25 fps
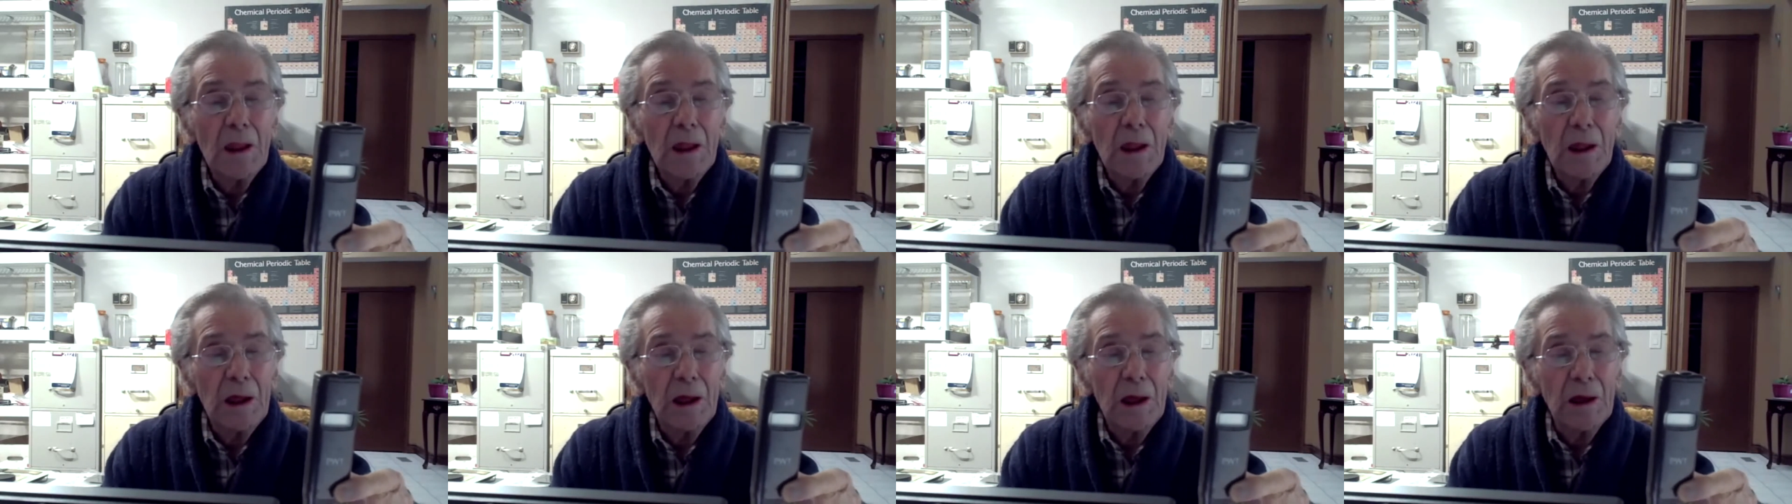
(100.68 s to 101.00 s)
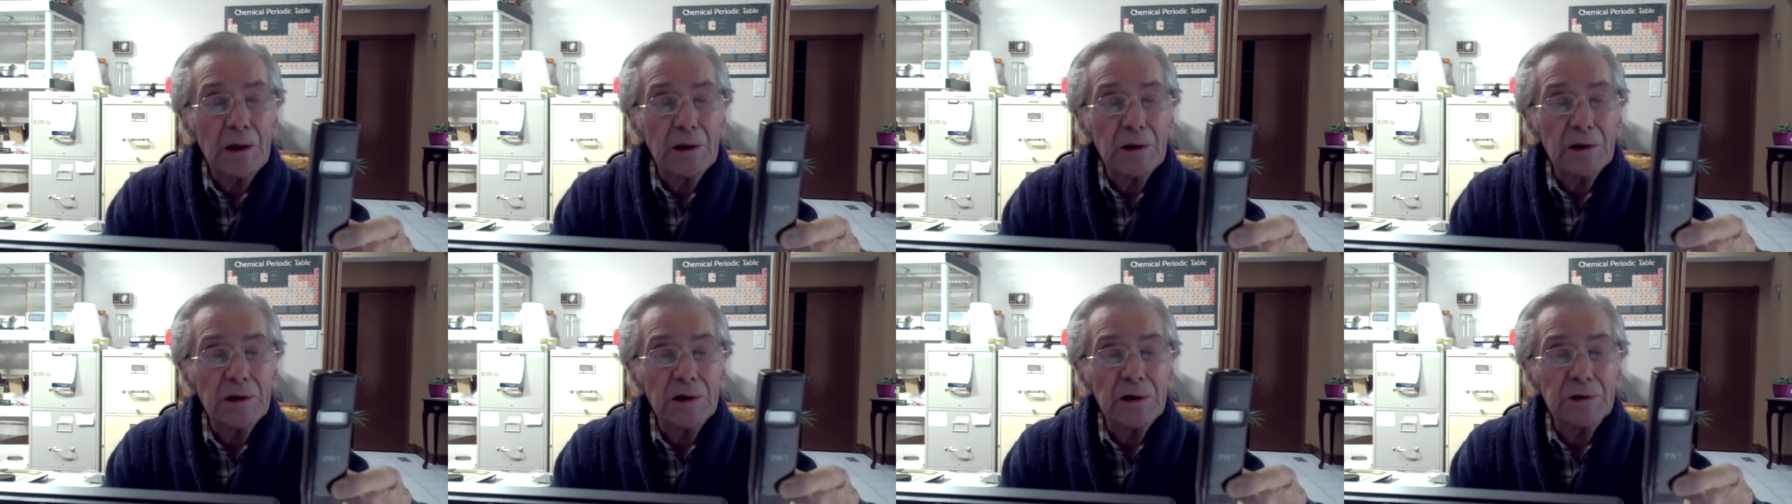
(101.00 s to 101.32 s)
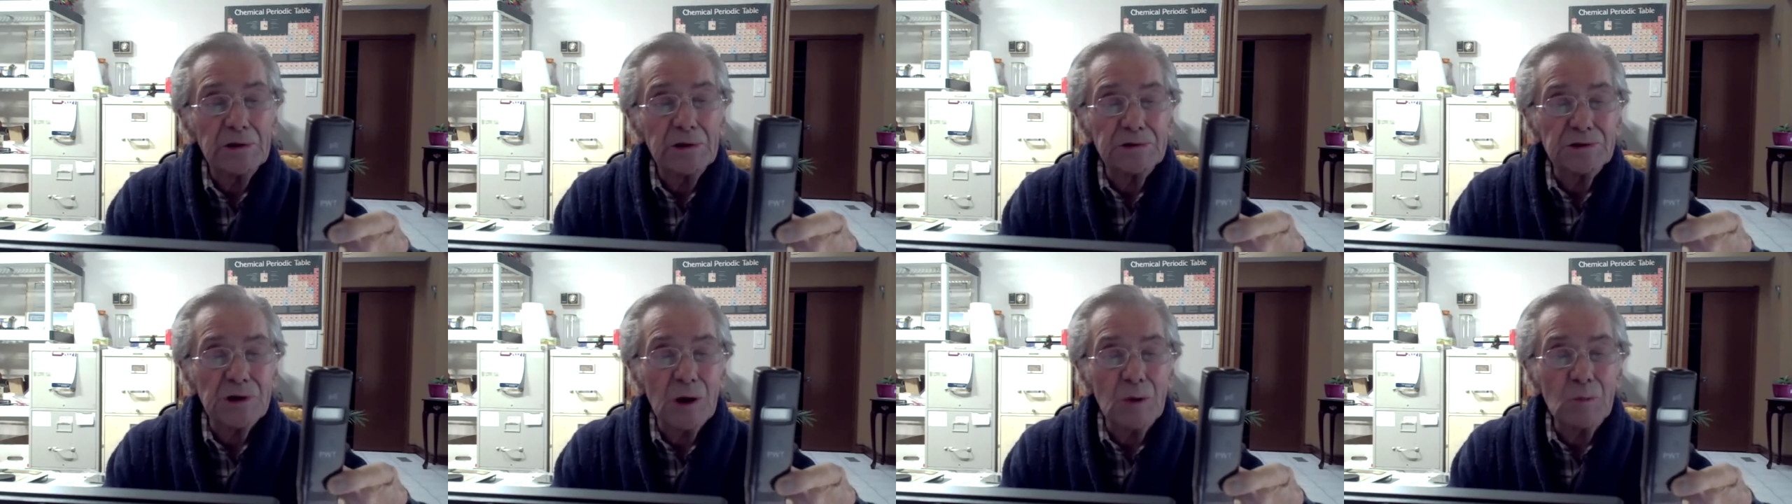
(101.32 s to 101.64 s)
and in
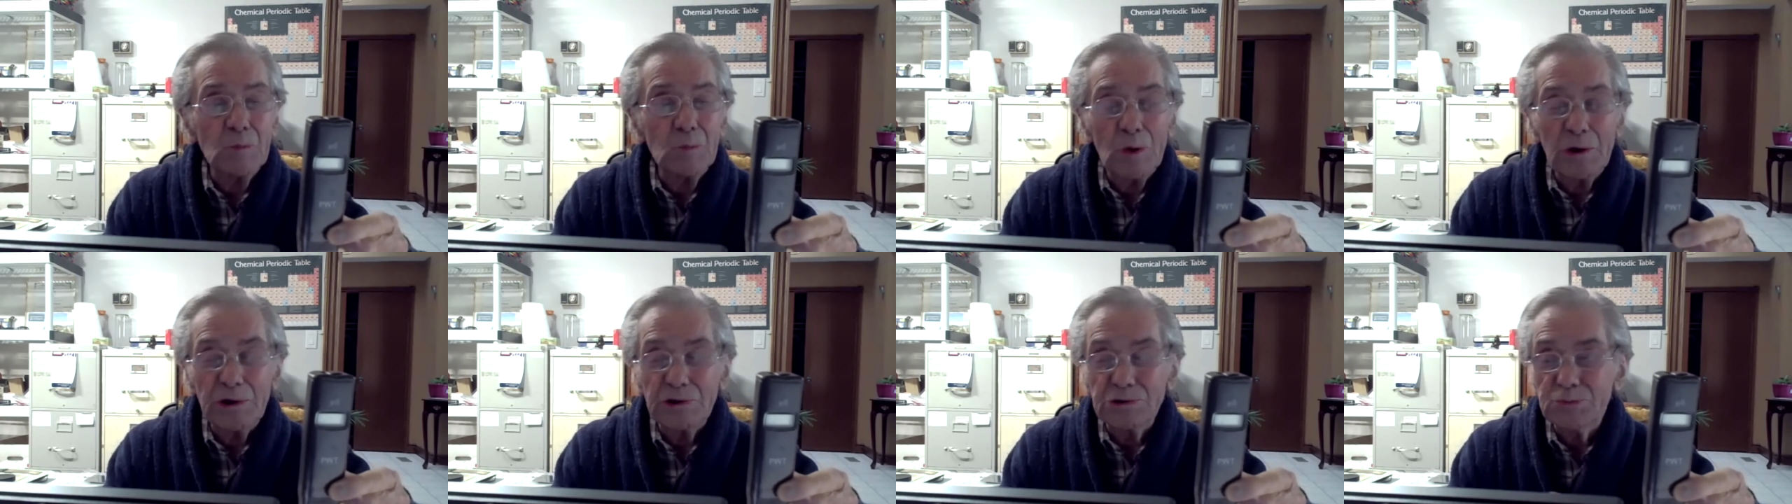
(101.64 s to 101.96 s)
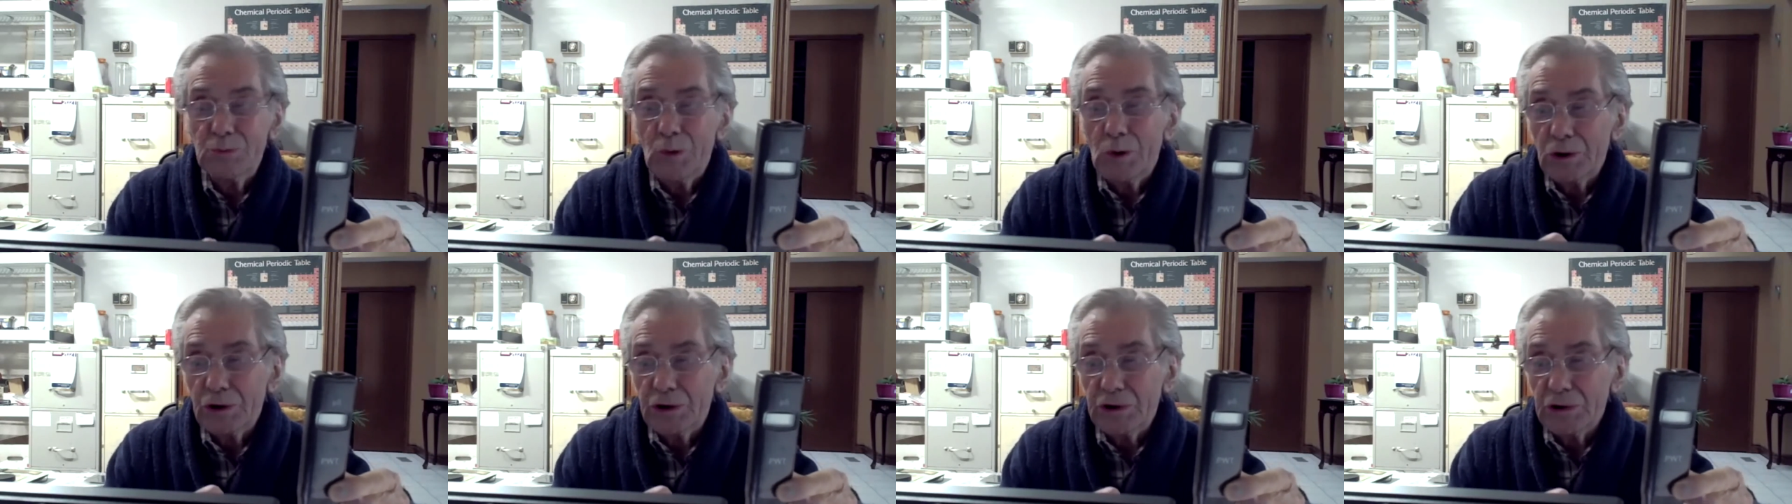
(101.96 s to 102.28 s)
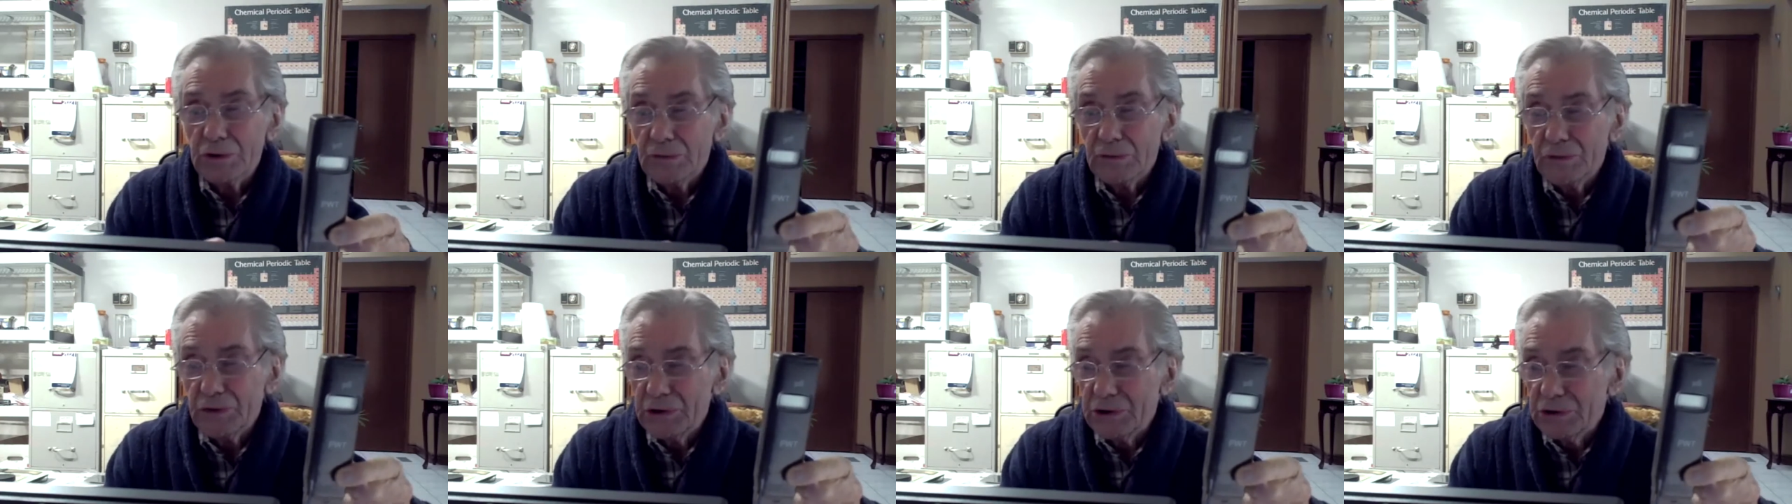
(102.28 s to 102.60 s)
some ways more
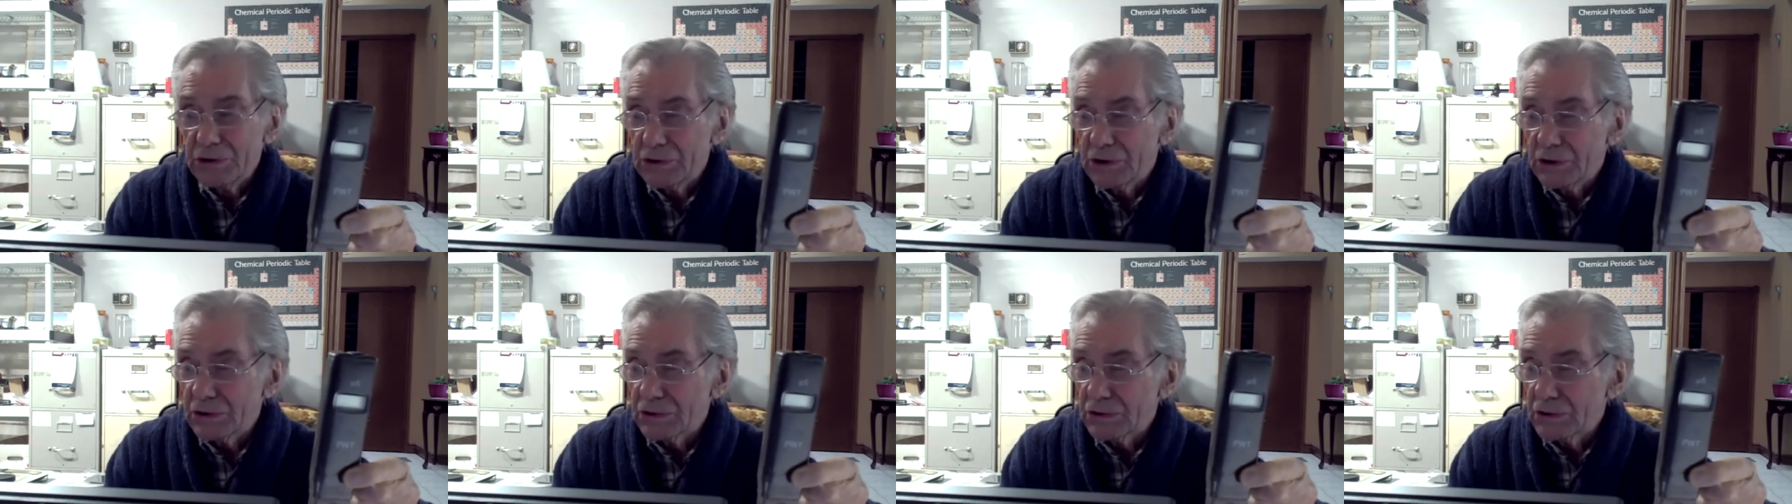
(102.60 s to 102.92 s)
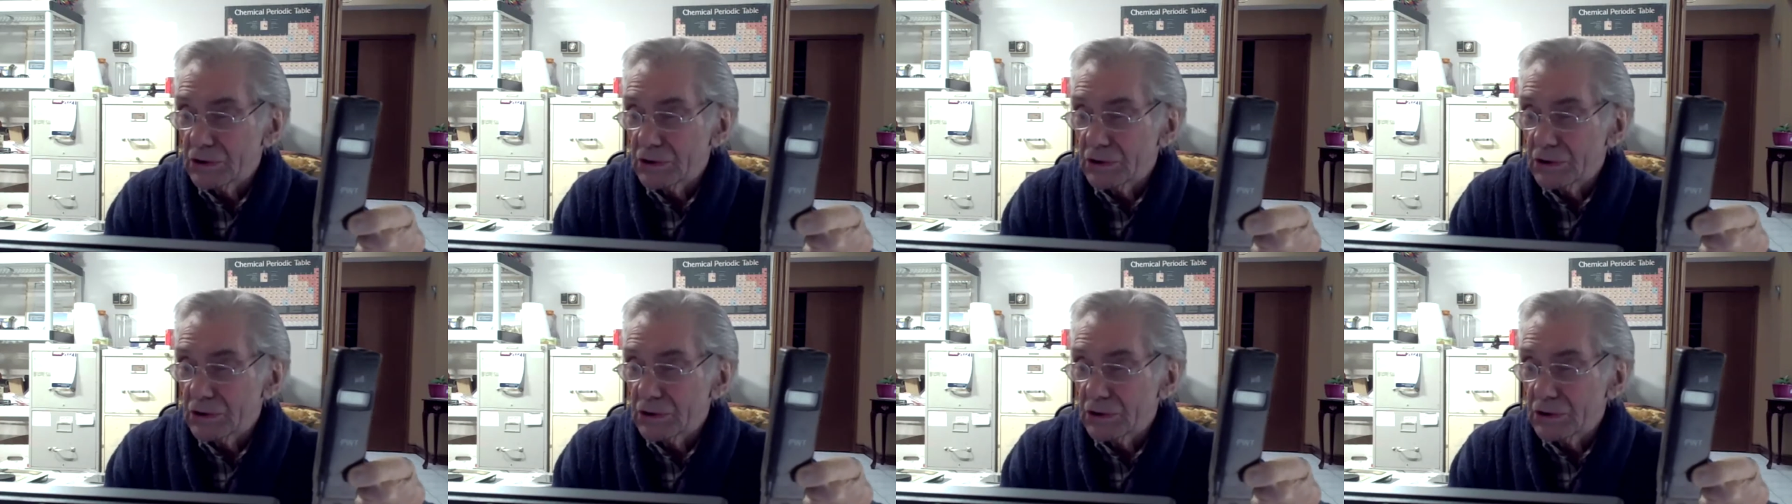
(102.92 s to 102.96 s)
convenient